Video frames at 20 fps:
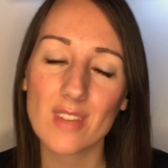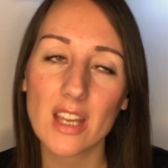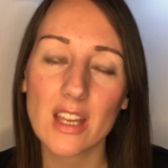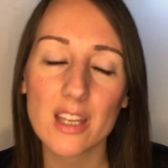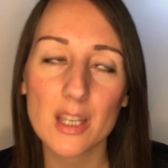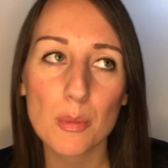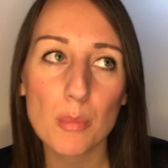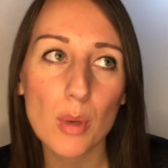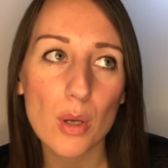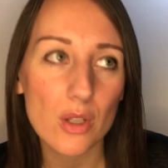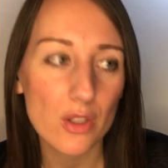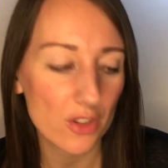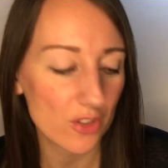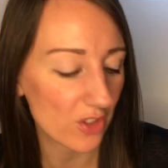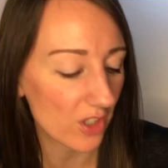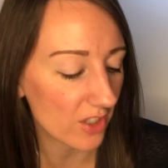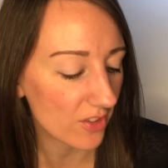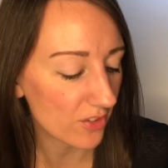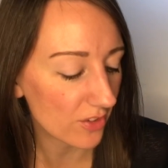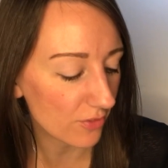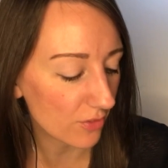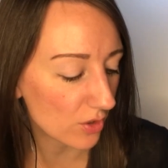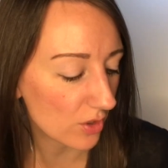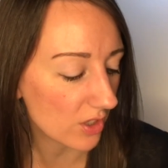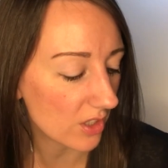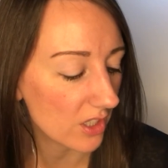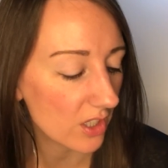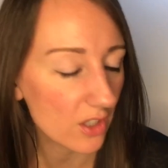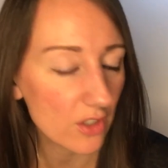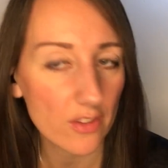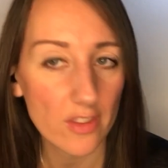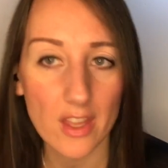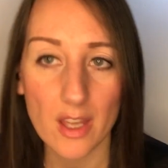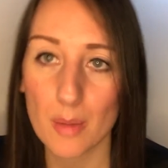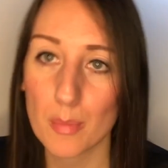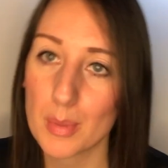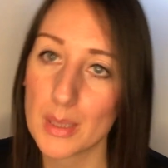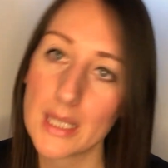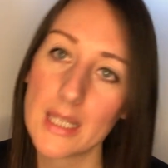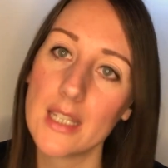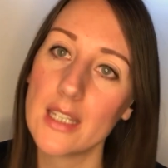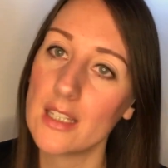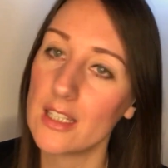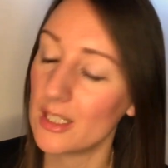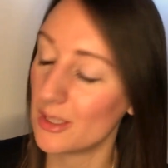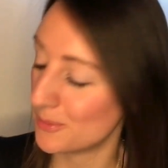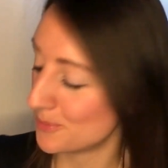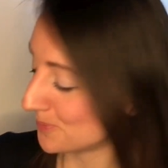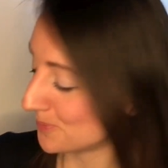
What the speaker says: I apologise if you can hear that plane.